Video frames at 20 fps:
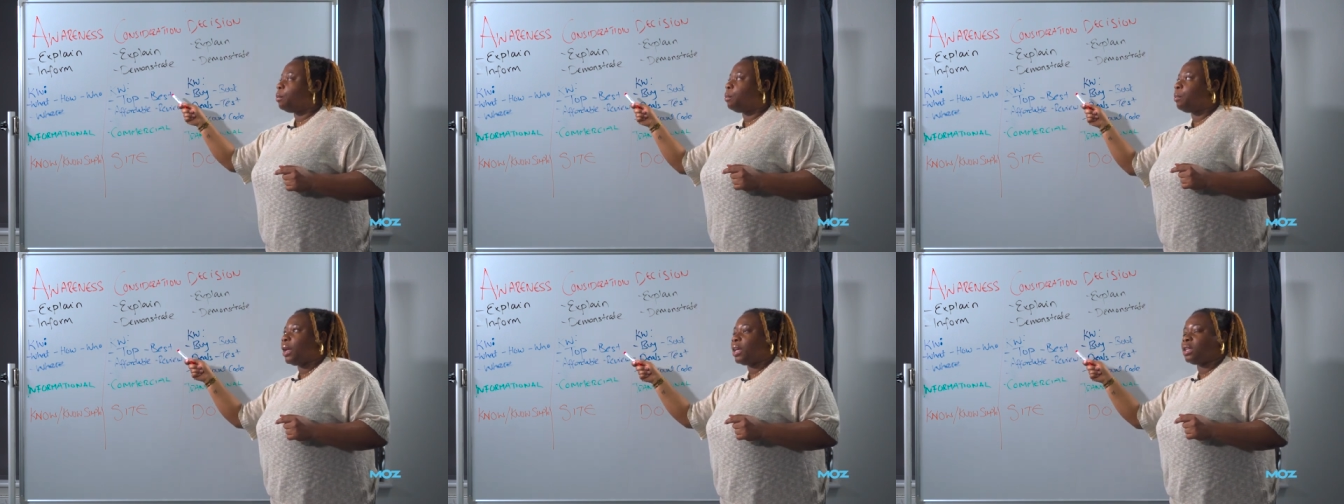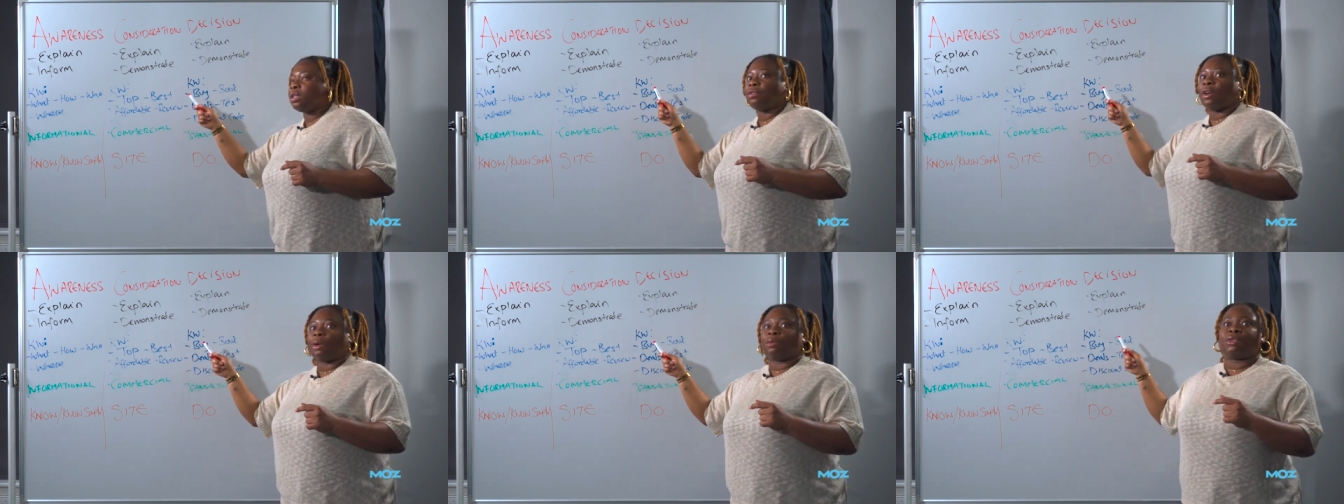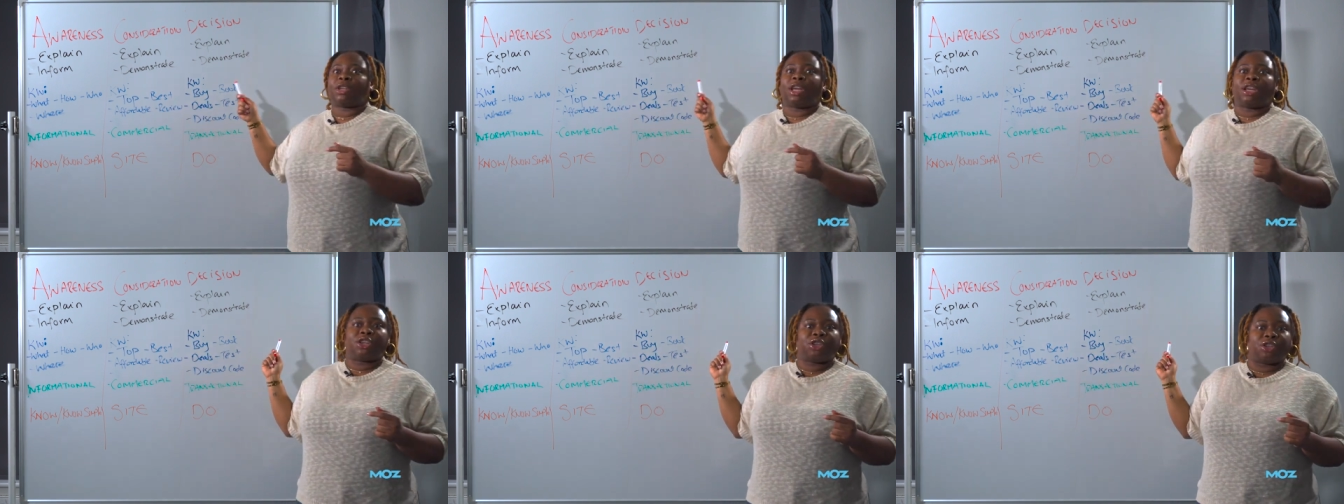best
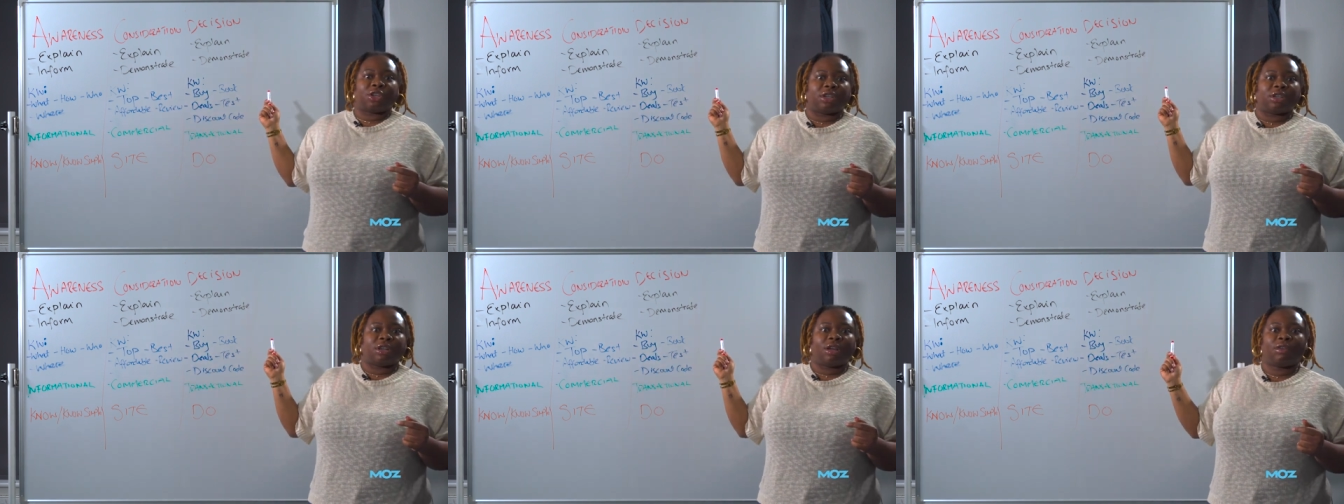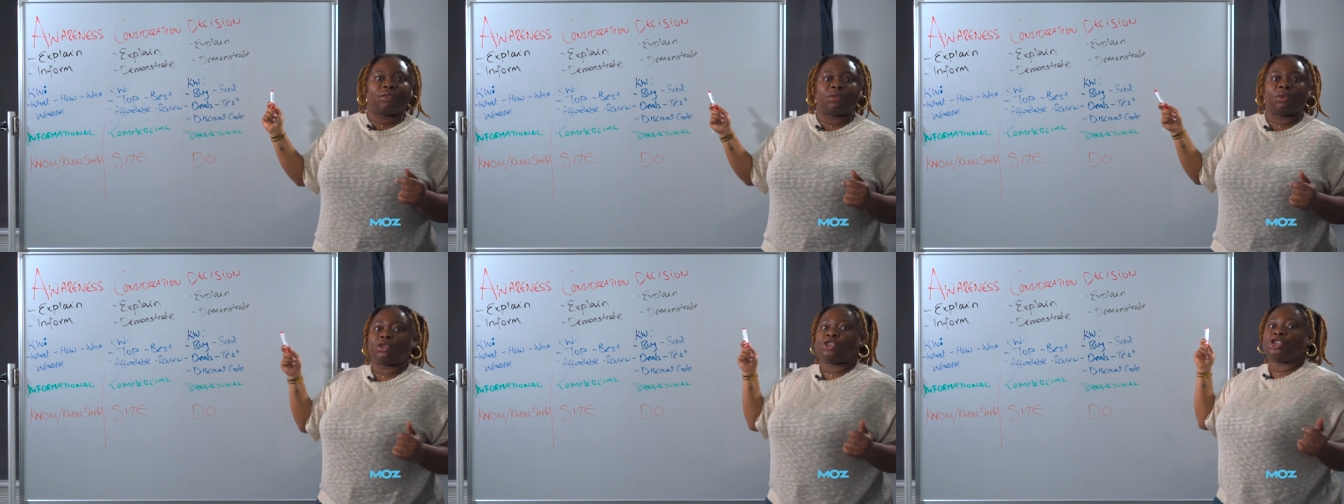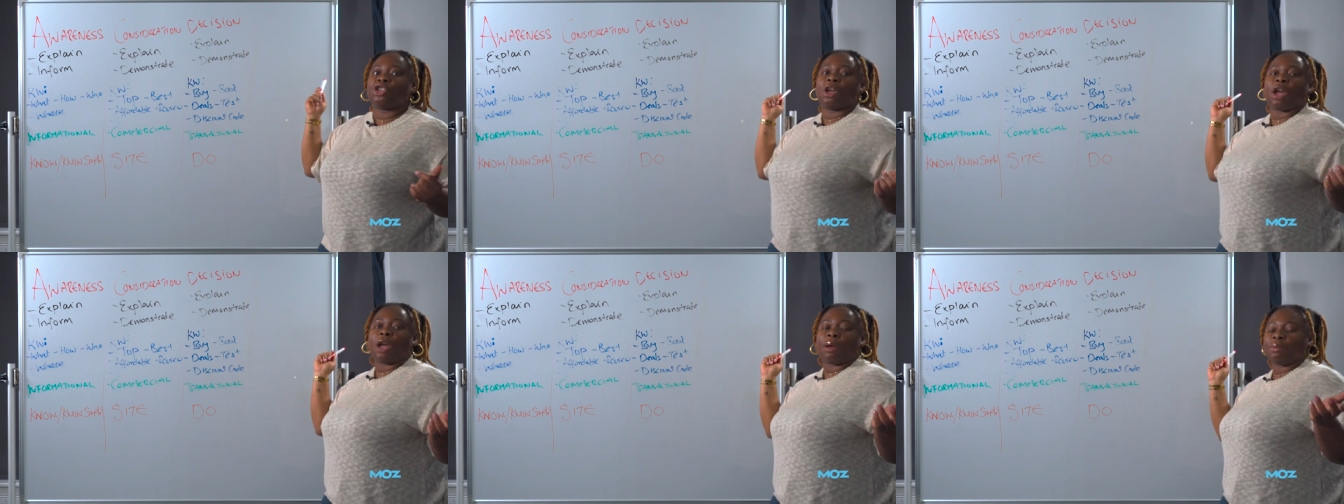foundation for
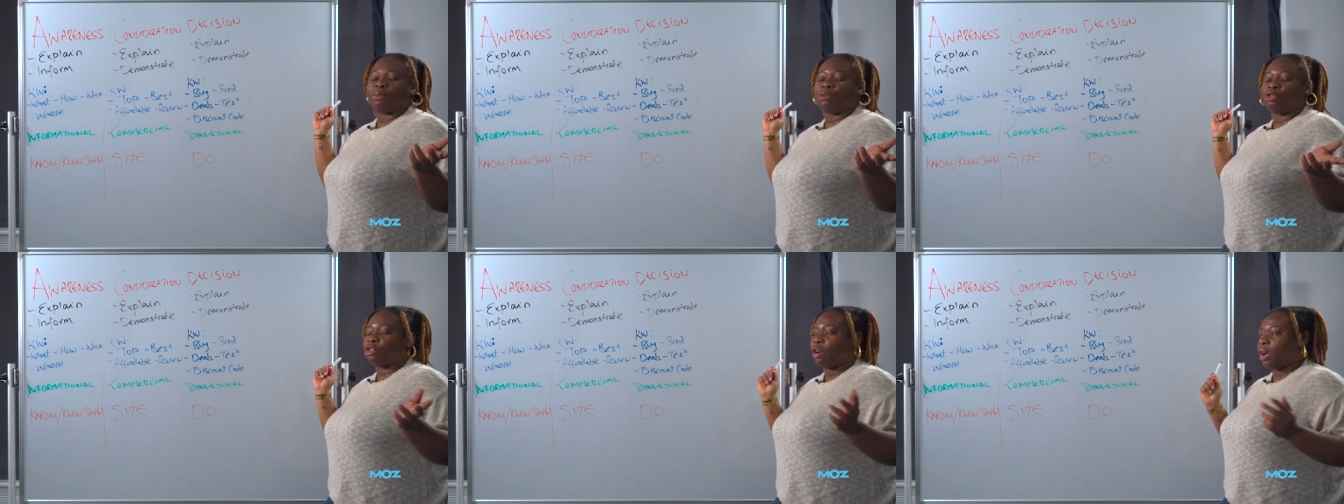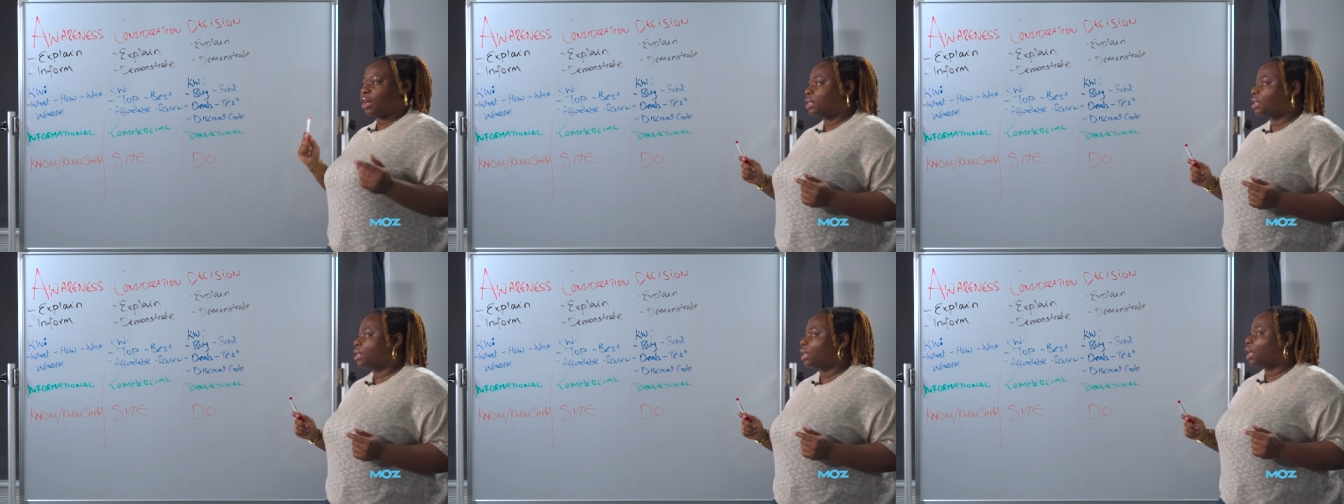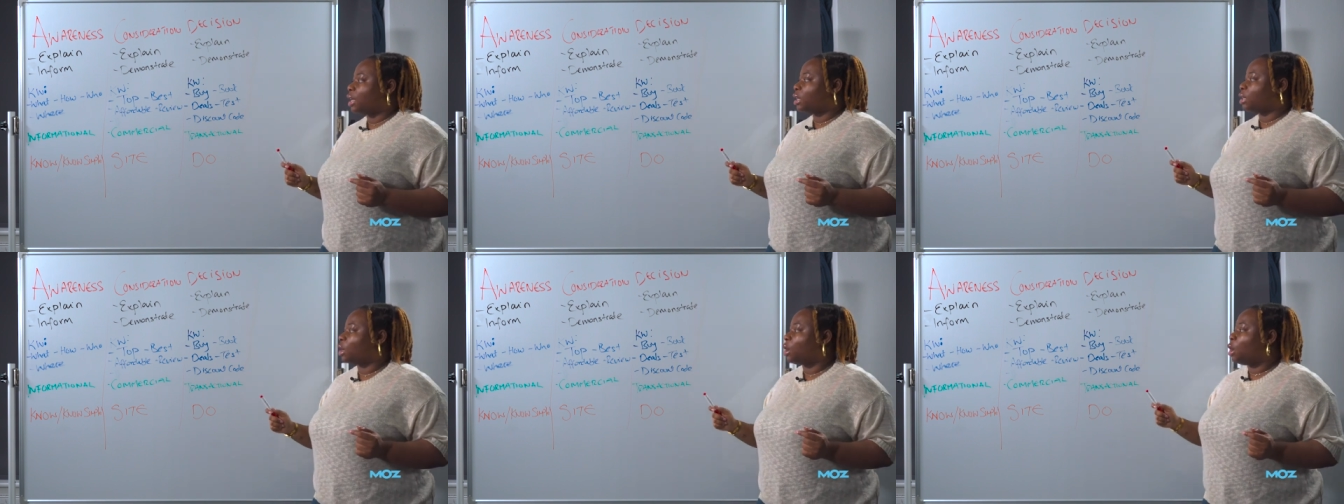dry
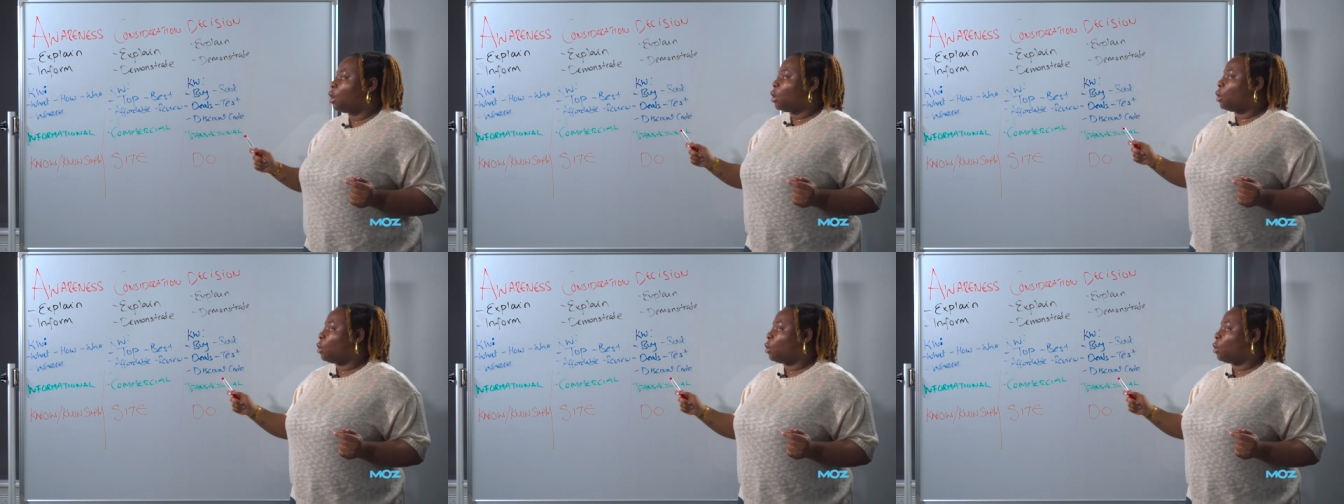skin,